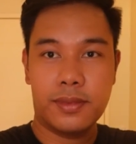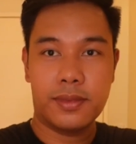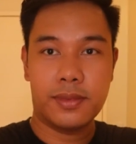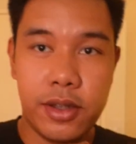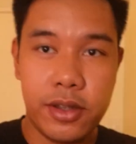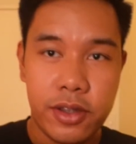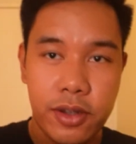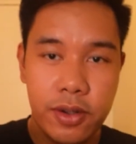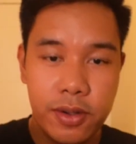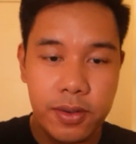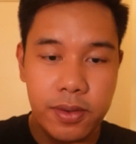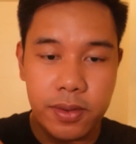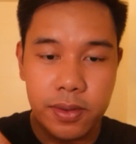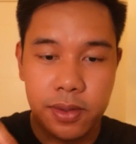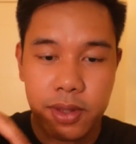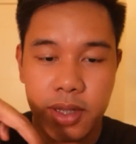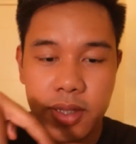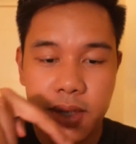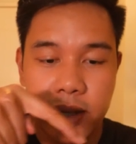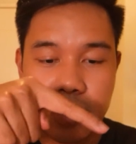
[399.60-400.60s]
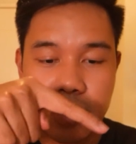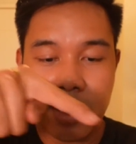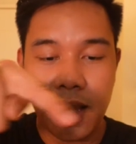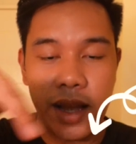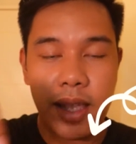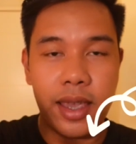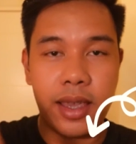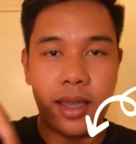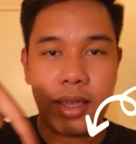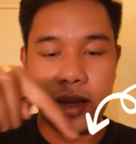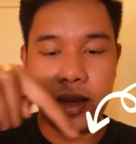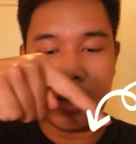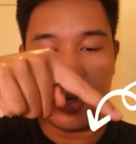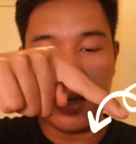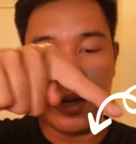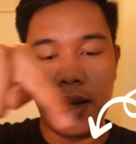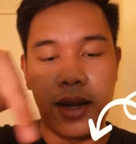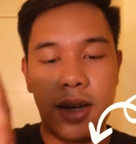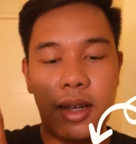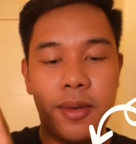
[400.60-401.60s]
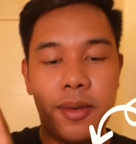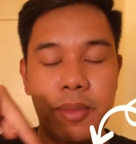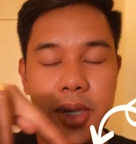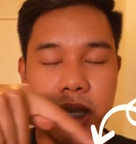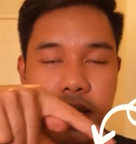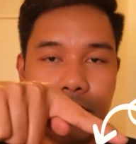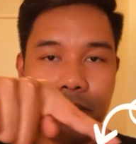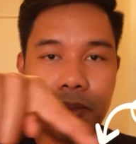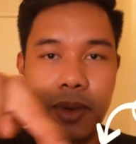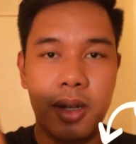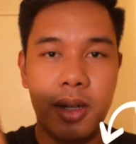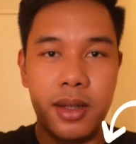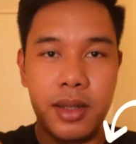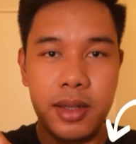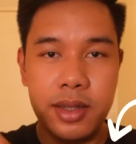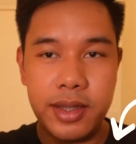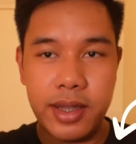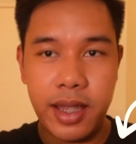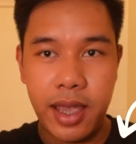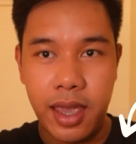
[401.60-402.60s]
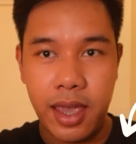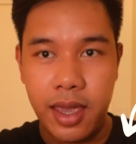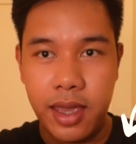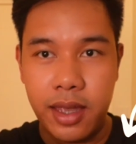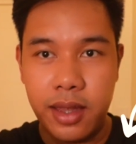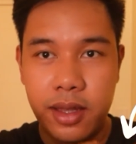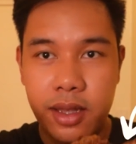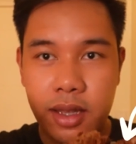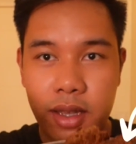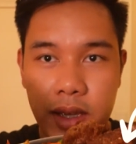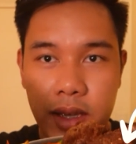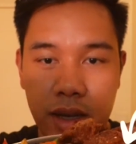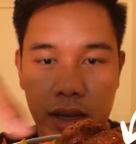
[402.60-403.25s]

So this is like meatballs and